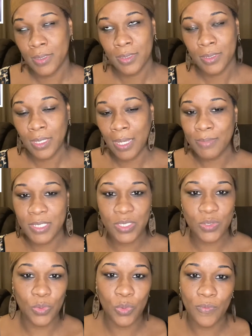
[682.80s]
I'm just
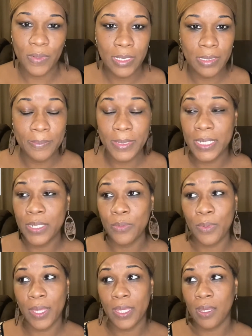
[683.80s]
so over him. But
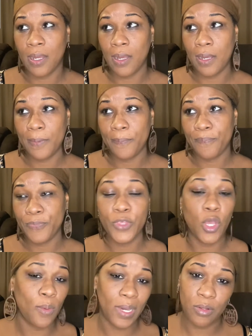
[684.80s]
anyway,
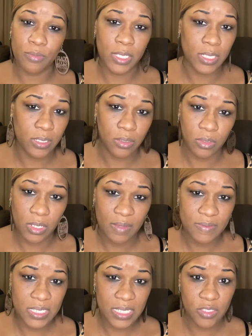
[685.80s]
no, I don't think they're going to have
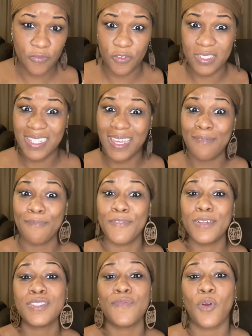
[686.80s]
sex the first night.
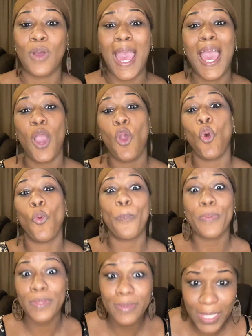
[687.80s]
First of all, I hope
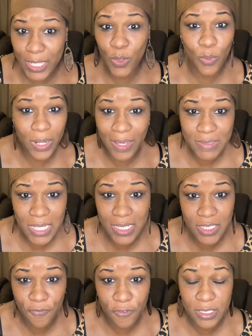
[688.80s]
they don't have sex
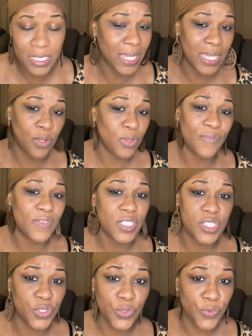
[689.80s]
the first night. He don't even
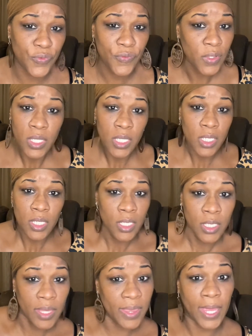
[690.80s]
deserve
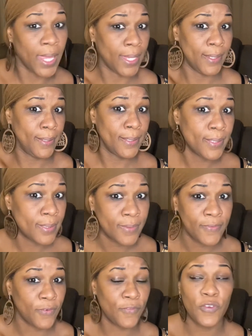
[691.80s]
that.
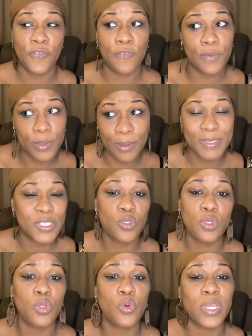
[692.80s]
For real. I'm still a
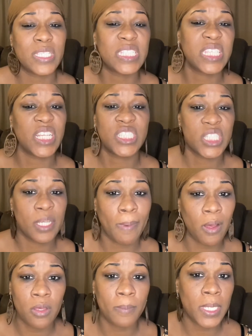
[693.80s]
little sketchy about
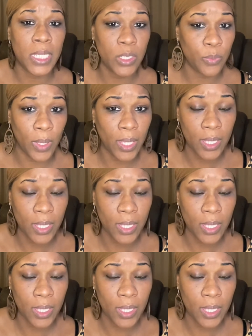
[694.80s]
him anyway.